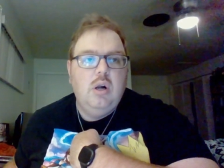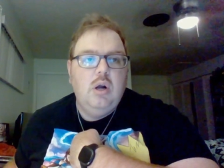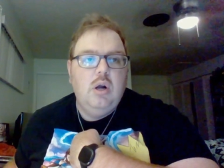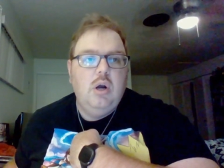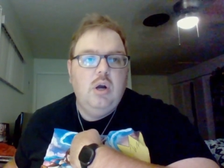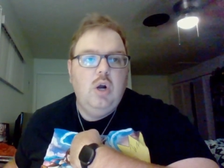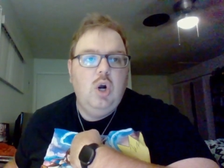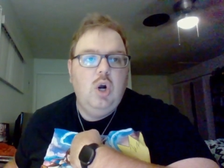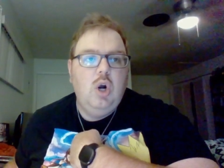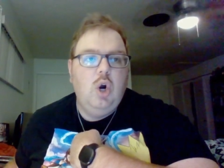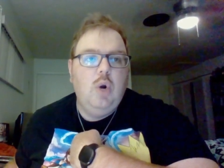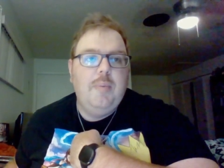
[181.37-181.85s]

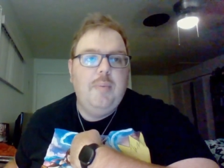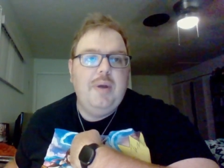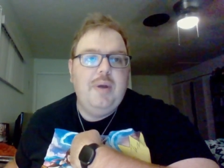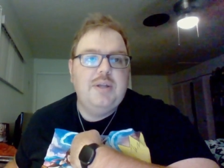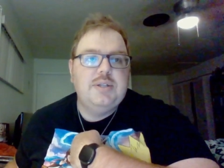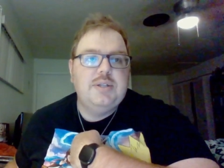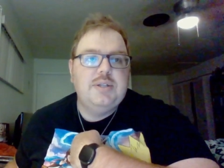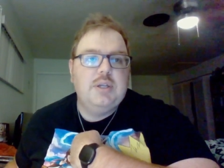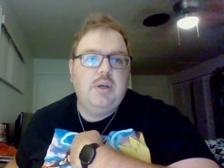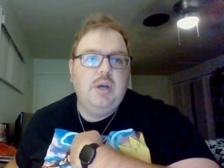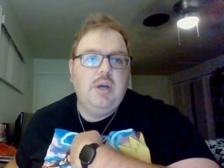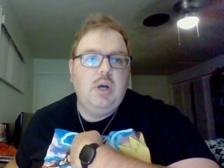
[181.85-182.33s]
who are
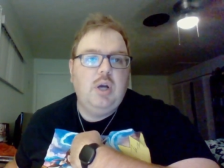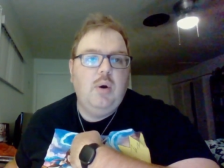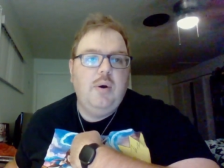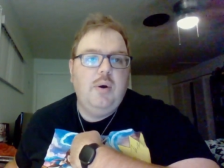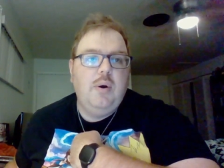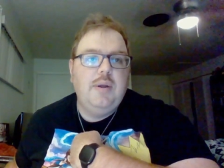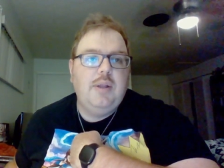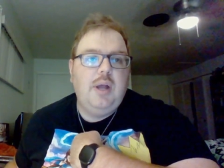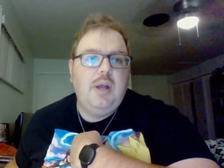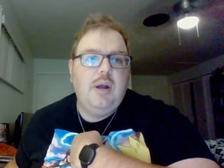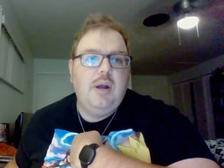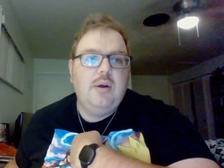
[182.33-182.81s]
basically
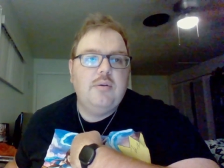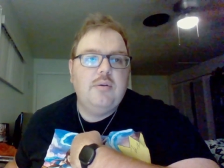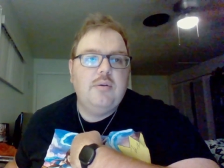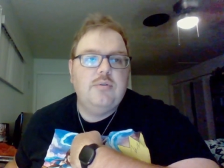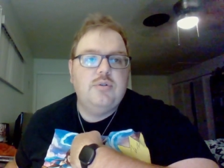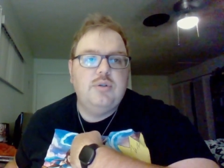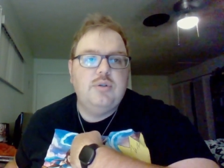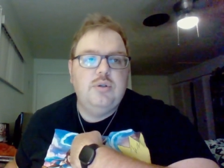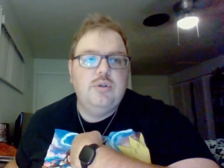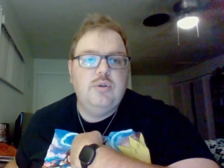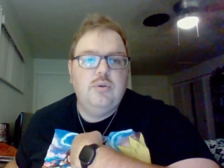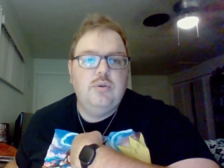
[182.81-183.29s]
going there
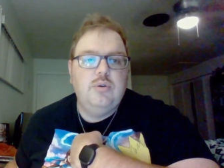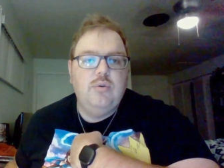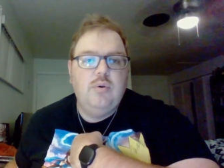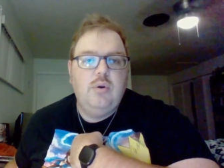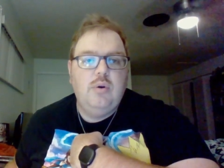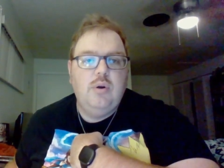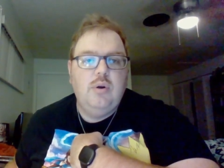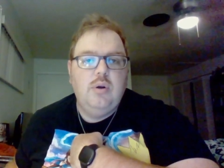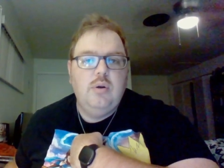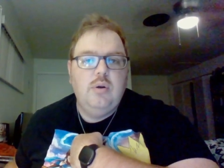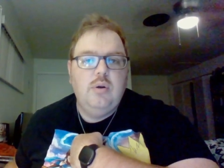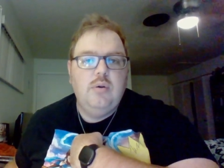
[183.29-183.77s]
to
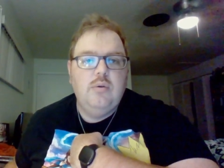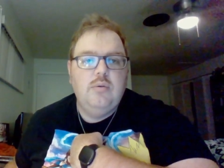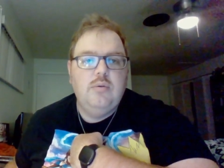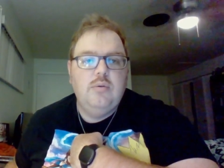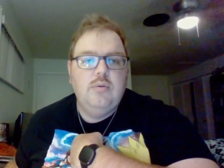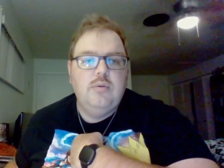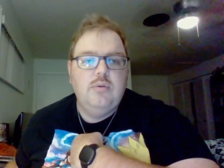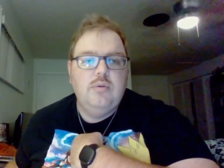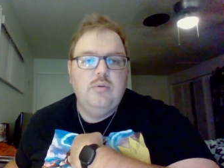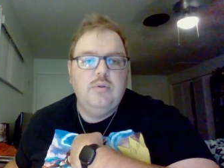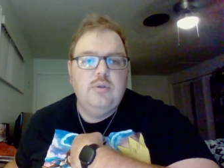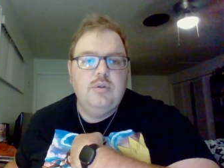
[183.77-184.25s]

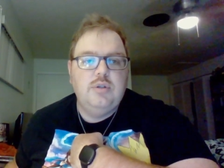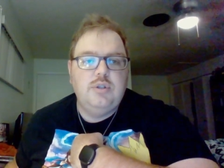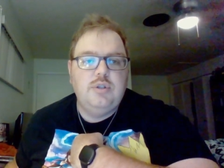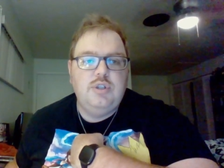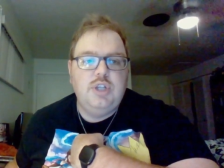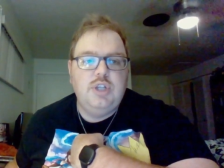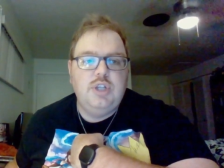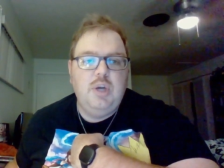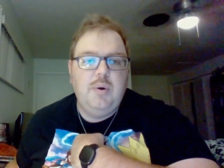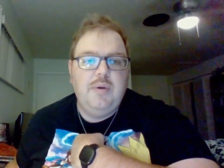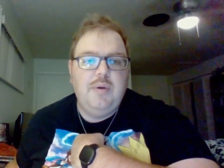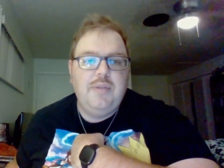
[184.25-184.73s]

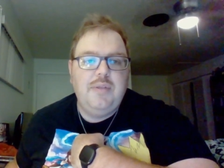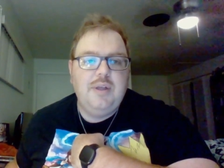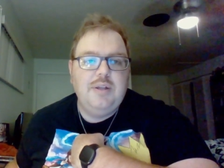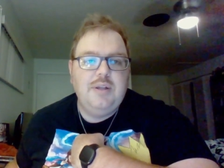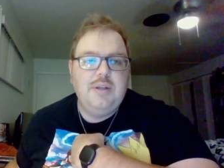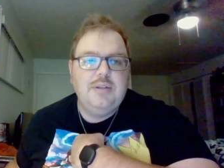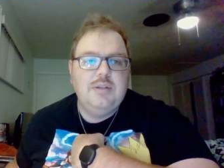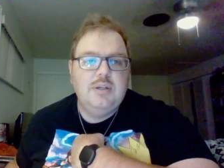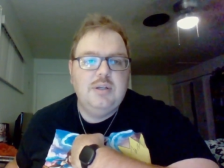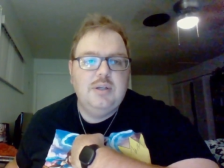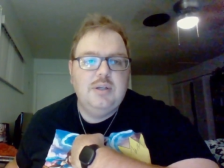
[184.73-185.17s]
deal with it.